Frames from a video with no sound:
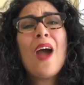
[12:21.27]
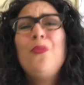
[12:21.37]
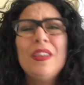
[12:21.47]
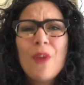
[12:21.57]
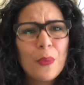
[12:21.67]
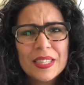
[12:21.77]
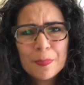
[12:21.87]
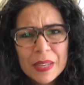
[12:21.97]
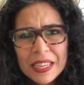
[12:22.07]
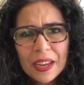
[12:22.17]
we've always
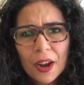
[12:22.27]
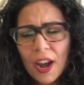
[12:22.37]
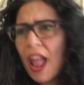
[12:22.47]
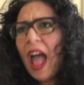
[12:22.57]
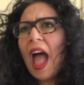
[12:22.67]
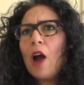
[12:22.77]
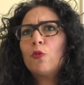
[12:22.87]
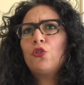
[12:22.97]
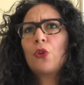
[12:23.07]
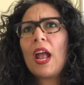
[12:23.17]
been here, how
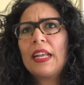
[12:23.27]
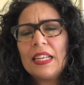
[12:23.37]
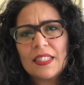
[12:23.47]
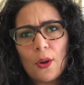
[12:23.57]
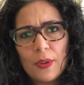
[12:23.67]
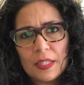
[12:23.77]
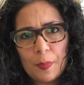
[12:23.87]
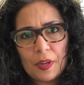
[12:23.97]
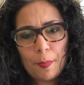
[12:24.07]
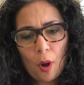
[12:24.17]
drag has always
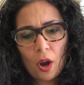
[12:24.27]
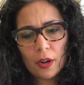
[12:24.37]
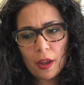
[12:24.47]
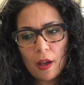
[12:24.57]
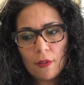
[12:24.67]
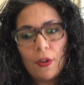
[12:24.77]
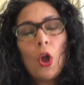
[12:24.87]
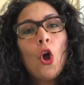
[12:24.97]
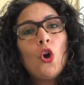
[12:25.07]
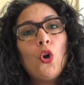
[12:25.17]
been a part of
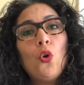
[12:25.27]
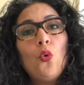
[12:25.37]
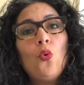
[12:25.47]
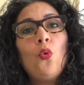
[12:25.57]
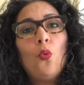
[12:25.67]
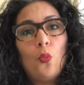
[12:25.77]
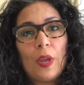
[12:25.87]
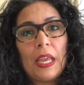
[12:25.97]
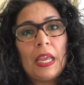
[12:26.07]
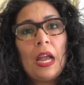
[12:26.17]
who
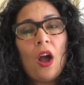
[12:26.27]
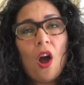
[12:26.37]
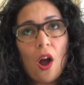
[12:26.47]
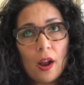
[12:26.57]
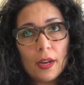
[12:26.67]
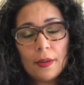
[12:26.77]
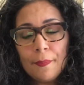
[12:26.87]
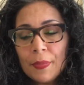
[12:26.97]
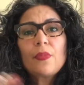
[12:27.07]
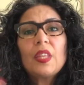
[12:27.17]
we are.
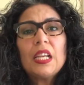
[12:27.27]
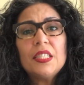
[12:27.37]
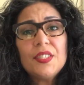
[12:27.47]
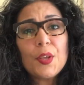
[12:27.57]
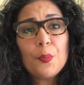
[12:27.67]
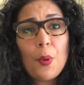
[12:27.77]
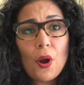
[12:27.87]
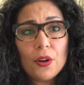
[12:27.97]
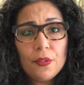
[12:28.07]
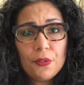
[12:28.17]
And so
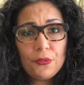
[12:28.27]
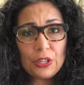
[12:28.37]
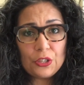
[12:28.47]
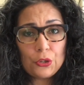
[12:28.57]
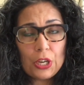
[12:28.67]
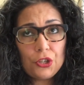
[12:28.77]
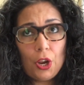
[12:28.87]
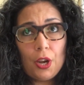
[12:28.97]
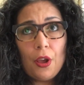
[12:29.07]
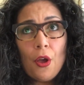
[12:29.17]
part of the
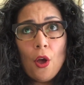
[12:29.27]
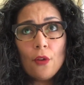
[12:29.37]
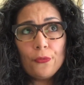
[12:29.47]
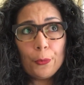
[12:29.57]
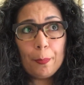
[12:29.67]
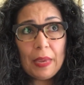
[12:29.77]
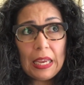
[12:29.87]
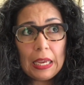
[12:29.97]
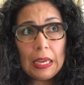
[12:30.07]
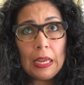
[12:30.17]
frustration for
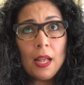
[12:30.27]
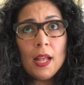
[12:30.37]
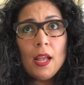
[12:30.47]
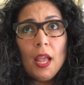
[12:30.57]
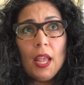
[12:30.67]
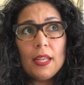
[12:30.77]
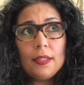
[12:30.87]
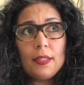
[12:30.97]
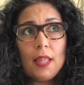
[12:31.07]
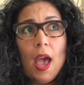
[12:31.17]
me
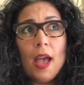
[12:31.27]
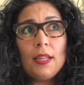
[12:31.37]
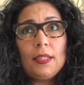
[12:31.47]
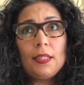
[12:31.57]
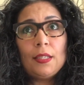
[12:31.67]
is that